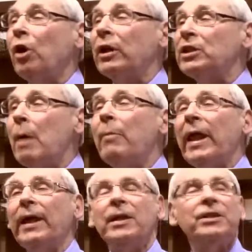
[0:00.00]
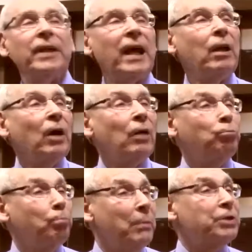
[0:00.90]
and somebody can say,
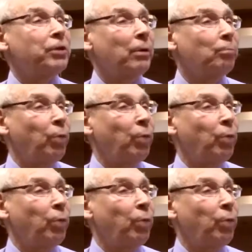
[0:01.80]
Mr.